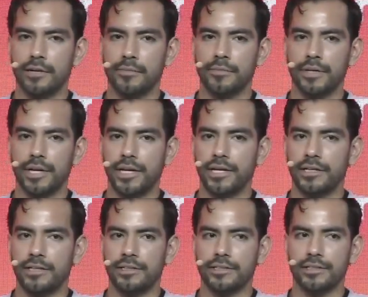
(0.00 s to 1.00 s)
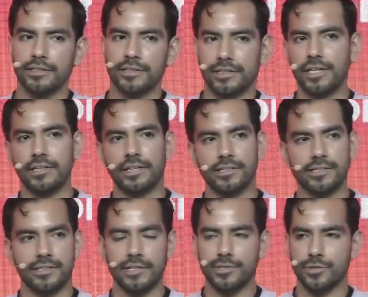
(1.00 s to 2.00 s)
and yeah,
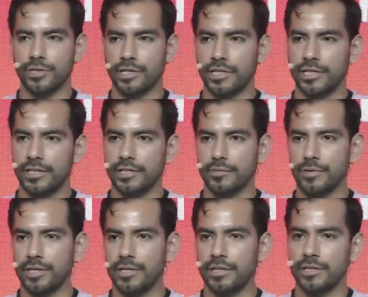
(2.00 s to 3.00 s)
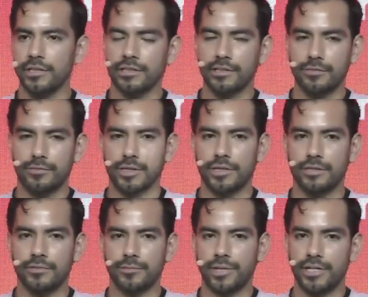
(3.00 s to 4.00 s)
that's sort of like where
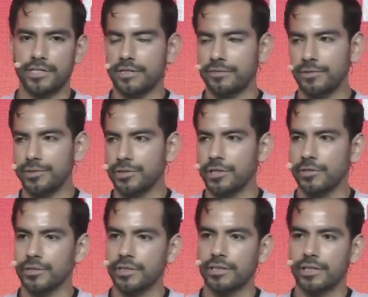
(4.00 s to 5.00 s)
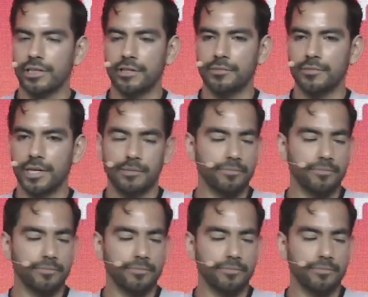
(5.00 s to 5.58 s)
I see the future going, and